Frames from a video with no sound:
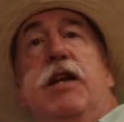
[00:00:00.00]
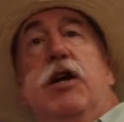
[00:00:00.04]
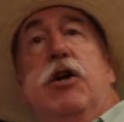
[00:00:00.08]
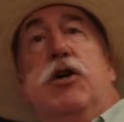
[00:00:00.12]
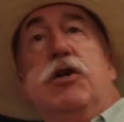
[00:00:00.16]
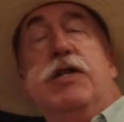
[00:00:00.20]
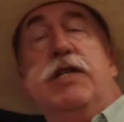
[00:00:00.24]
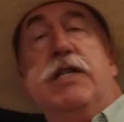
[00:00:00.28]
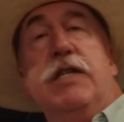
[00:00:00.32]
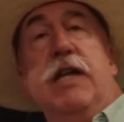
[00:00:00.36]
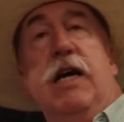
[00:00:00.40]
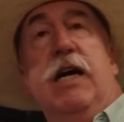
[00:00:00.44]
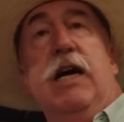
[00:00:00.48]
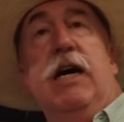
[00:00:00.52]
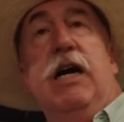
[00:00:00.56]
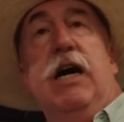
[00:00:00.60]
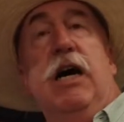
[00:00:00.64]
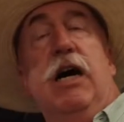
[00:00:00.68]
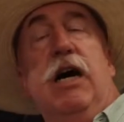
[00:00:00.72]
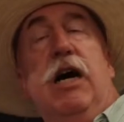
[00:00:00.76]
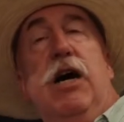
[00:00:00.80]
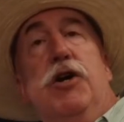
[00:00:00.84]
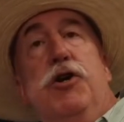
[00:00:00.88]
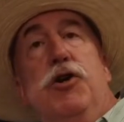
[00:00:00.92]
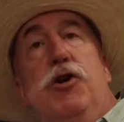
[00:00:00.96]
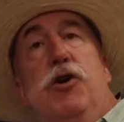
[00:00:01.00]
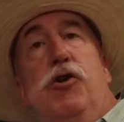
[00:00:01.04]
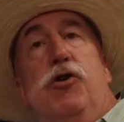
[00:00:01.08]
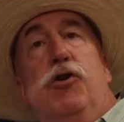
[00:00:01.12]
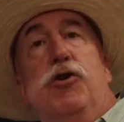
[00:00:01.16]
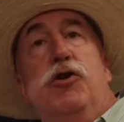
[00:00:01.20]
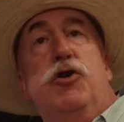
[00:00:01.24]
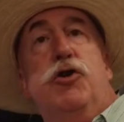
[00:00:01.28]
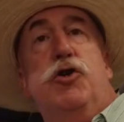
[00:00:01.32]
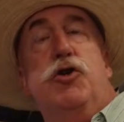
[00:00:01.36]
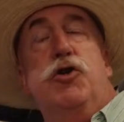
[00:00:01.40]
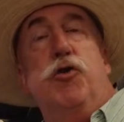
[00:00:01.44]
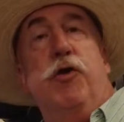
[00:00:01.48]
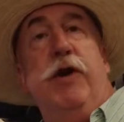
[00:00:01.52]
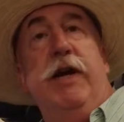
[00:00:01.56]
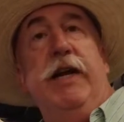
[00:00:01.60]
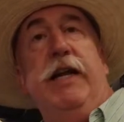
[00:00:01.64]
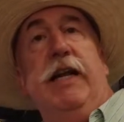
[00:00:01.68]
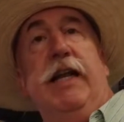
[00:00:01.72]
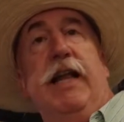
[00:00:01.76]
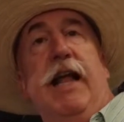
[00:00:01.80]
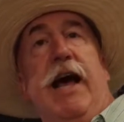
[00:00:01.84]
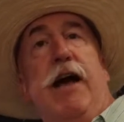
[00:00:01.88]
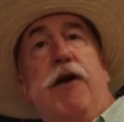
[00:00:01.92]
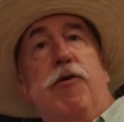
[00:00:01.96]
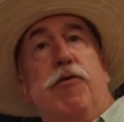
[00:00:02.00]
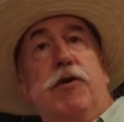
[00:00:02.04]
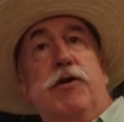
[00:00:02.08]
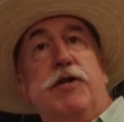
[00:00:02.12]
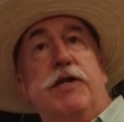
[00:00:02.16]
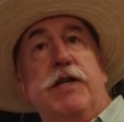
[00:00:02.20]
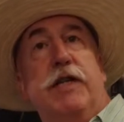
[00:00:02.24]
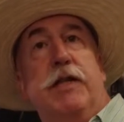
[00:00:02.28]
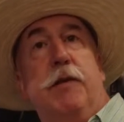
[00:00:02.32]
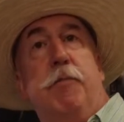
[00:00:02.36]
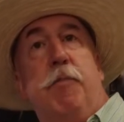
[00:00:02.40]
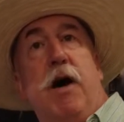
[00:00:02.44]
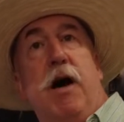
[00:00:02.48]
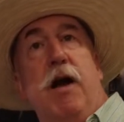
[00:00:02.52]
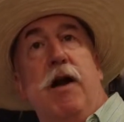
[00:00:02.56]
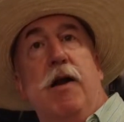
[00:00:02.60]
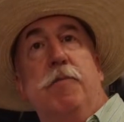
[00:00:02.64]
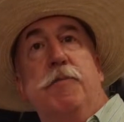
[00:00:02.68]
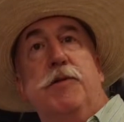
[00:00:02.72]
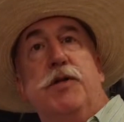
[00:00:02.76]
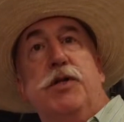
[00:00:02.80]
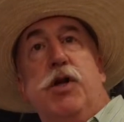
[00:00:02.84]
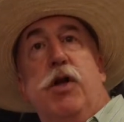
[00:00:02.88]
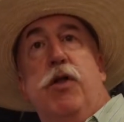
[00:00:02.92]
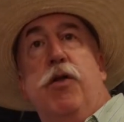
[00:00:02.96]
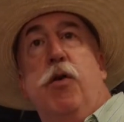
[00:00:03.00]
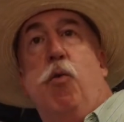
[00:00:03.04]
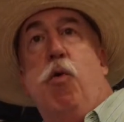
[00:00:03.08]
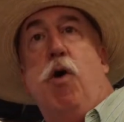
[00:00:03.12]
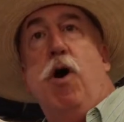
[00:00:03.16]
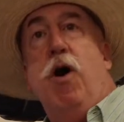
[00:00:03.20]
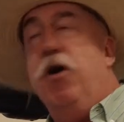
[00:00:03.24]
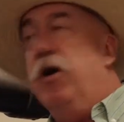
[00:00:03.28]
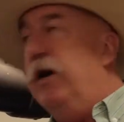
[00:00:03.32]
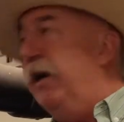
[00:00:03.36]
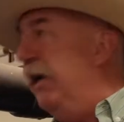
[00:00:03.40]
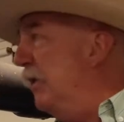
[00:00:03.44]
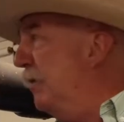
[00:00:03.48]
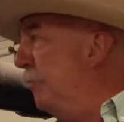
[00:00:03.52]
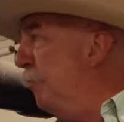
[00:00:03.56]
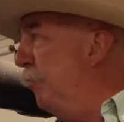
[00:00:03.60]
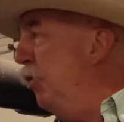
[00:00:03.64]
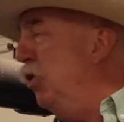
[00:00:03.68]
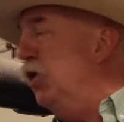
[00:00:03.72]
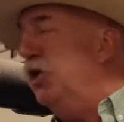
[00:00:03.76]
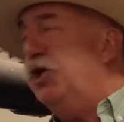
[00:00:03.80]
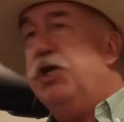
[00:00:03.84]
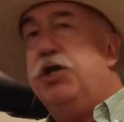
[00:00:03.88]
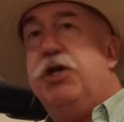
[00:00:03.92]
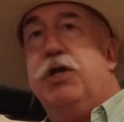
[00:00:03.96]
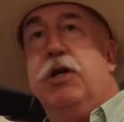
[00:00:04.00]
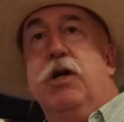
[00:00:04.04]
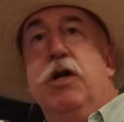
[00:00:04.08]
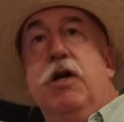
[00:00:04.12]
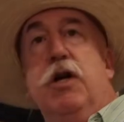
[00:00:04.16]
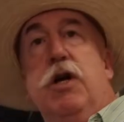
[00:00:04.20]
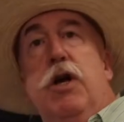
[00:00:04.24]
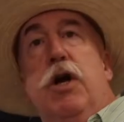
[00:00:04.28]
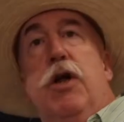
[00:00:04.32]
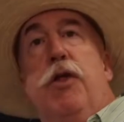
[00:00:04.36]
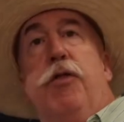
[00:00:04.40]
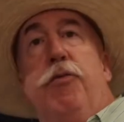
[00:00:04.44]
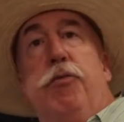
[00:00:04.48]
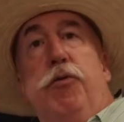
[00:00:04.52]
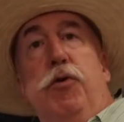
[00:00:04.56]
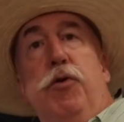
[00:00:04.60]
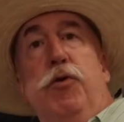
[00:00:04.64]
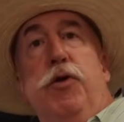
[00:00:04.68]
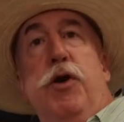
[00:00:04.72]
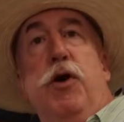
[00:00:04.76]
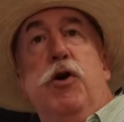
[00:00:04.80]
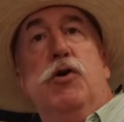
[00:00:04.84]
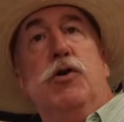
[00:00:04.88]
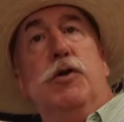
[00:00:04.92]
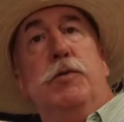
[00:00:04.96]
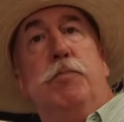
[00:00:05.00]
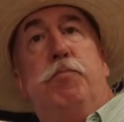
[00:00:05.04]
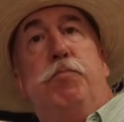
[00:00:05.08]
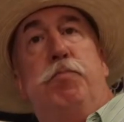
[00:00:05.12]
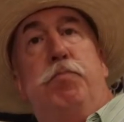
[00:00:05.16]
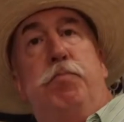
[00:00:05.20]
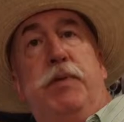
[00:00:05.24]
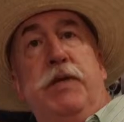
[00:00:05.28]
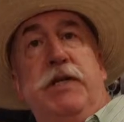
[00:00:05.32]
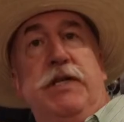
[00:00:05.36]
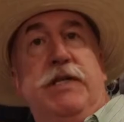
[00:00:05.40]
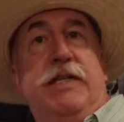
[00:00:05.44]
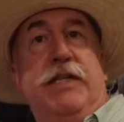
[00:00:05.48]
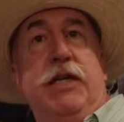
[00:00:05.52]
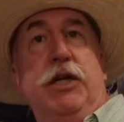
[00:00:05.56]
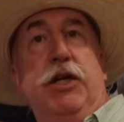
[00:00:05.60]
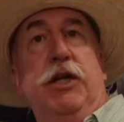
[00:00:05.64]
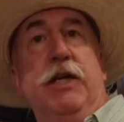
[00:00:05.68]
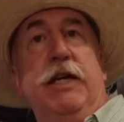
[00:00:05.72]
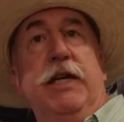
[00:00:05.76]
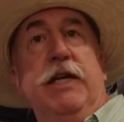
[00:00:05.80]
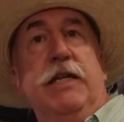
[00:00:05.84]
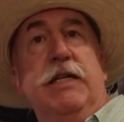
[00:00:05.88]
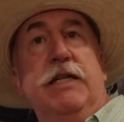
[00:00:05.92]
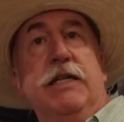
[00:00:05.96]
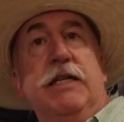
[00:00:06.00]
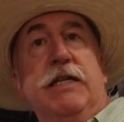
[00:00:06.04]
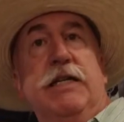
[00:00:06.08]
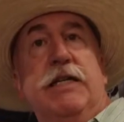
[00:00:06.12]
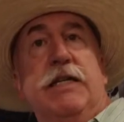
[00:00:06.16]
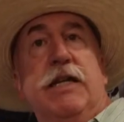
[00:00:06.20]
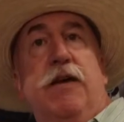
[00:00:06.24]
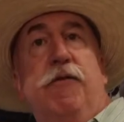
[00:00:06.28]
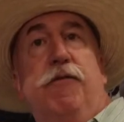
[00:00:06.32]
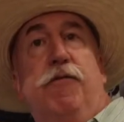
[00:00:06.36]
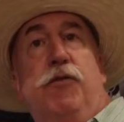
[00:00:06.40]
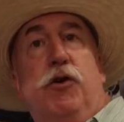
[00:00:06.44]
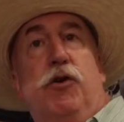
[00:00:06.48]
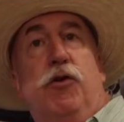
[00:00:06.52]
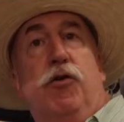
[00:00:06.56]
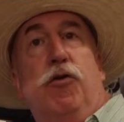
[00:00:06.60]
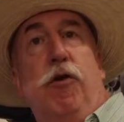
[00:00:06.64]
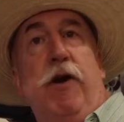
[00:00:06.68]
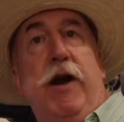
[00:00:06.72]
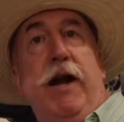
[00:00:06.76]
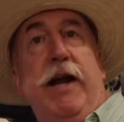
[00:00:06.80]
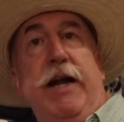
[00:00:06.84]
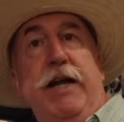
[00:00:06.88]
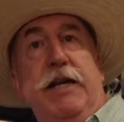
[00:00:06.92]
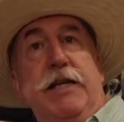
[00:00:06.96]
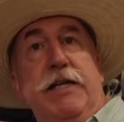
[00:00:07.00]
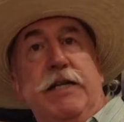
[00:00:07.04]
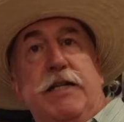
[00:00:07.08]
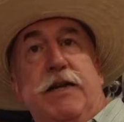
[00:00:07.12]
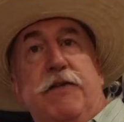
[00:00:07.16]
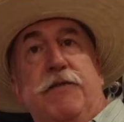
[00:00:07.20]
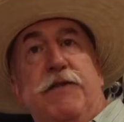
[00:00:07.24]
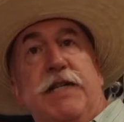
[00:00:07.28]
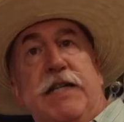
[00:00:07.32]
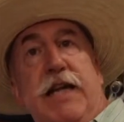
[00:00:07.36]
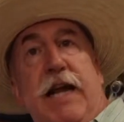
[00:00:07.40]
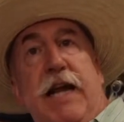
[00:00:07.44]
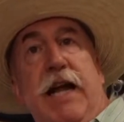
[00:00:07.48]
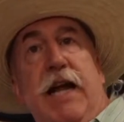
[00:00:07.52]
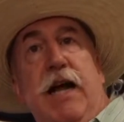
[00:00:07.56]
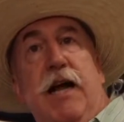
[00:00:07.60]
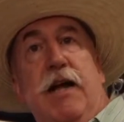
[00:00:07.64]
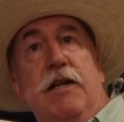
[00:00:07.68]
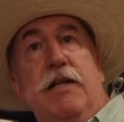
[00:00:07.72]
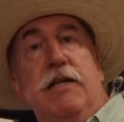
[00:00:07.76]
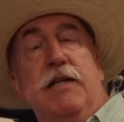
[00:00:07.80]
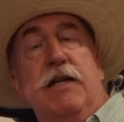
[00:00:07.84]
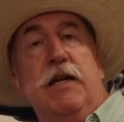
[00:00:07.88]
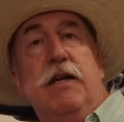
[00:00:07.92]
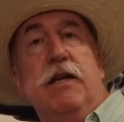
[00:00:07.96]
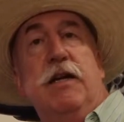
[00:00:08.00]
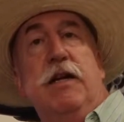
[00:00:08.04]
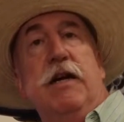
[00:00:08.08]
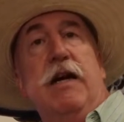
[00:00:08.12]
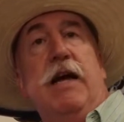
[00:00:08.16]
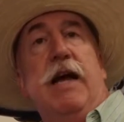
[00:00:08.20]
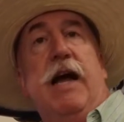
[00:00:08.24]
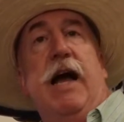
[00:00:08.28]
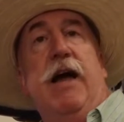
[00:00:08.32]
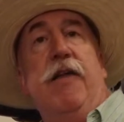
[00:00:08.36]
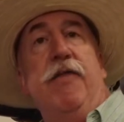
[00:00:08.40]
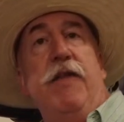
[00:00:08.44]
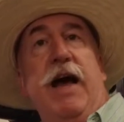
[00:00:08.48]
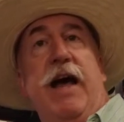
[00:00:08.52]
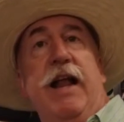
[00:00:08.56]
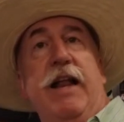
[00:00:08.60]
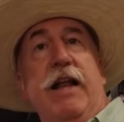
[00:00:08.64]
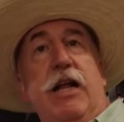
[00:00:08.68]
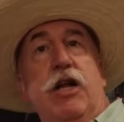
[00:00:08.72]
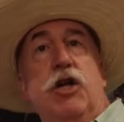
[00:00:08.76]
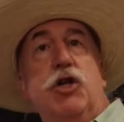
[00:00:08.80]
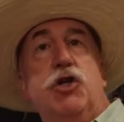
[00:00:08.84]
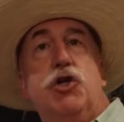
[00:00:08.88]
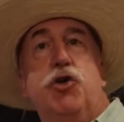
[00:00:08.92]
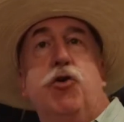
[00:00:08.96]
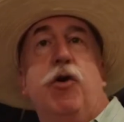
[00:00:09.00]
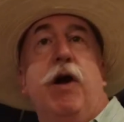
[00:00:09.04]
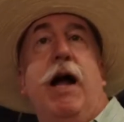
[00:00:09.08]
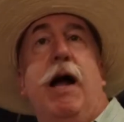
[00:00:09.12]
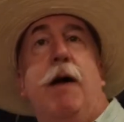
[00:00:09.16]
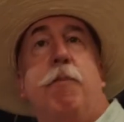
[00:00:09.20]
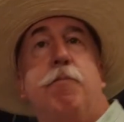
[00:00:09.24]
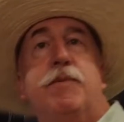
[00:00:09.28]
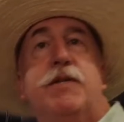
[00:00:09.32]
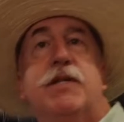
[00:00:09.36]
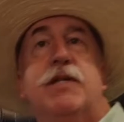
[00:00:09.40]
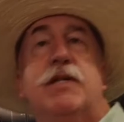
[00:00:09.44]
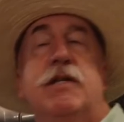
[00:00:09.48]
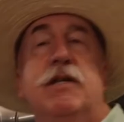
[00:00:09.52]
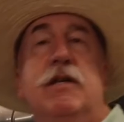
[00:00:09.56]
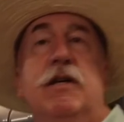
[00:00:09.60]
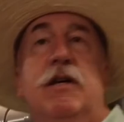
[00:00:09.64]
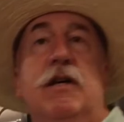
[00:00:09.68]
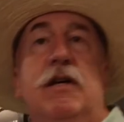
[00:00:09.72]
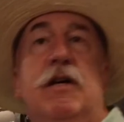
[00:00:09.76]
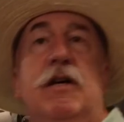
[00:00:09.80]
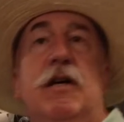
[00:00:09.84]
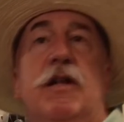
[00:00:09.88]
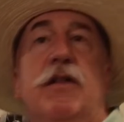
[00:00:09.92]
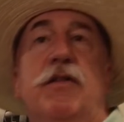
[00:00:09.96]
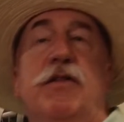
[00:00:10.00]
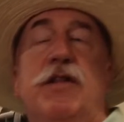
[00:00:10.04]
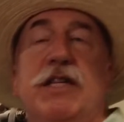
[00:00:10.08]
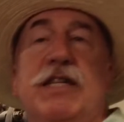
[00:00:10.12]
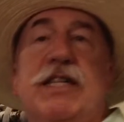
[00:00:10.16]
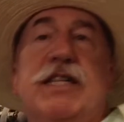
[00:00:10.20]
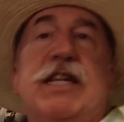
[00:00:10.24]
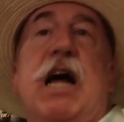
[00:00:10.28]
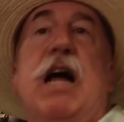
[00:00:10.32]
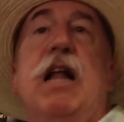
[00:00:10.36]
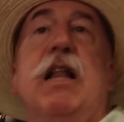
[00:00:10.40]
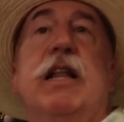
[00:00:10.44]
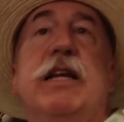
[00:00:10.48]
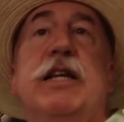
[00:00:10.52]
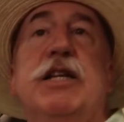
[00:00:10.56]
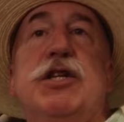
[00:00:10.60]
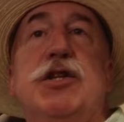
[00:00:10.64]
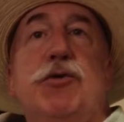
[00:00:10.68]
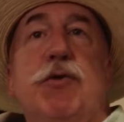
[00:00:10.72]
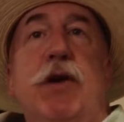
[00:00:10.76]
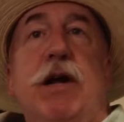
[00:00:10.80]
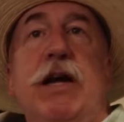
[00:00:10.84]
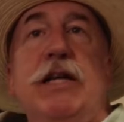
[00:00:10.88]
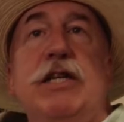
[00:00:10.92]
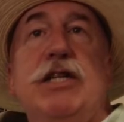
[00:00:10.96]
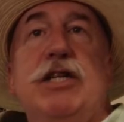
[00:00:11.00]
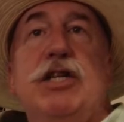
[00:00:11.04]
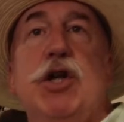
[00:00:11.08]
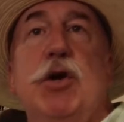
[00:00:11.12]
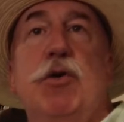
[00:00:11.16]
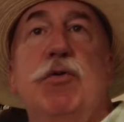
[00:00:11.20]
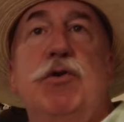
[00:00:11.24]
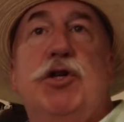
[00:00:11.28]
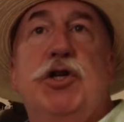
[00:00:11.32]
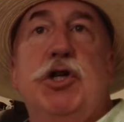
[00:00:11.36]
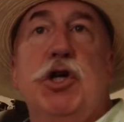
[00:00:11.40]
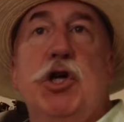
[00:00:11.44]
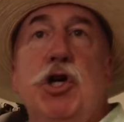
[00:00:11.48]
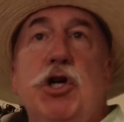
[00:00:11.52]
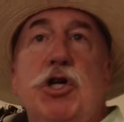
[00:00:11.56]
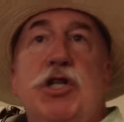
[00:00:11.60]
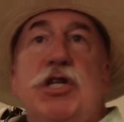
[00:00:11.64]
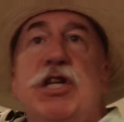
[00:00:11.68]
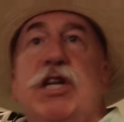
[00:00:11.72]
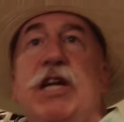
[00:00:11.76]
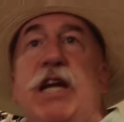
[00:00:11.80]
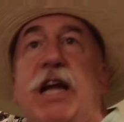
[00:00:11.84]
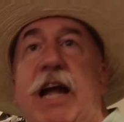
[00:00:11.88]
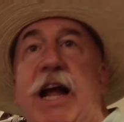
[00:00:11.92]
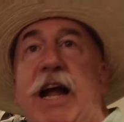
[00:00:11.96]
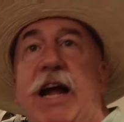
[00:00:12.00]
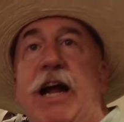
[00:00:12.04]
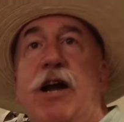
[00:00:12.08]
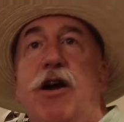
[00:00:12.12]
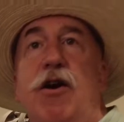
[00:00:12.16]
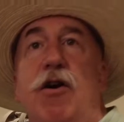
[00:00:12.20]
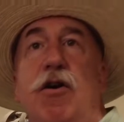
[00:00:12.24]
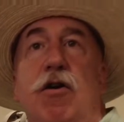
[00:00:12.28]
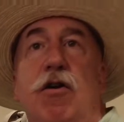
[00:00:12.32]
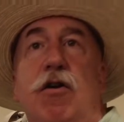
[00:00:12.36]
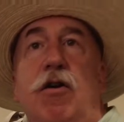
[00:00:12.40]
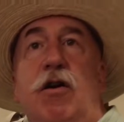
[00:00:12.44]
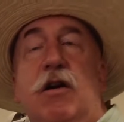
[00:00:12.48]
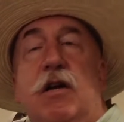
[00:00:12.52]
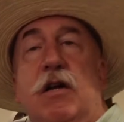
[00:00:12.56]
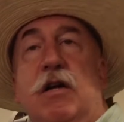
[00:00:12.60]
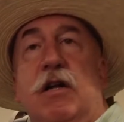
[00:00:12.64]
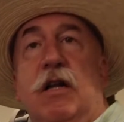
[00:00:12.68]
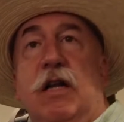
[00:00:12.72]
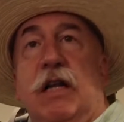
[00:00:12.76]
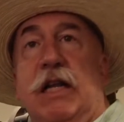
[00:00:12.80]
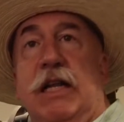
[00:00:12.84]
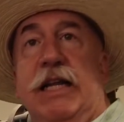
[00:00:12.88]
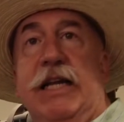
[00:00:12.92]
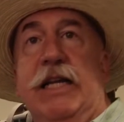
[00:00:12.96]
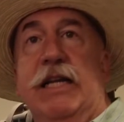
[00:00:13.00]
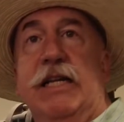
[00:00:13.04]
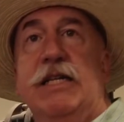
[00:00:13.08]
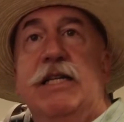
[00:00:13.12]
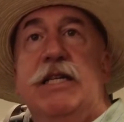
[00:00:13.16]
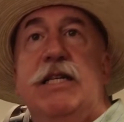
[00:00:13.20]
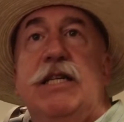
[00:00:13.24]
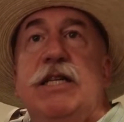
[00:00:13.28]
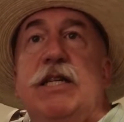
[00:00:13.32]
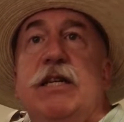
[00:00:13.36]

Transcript: There's under drain laterals at the bottom, so the water gets pushed through those bazillions of grains of sand, and that entraps the solids, right? So dirt, hair, lint,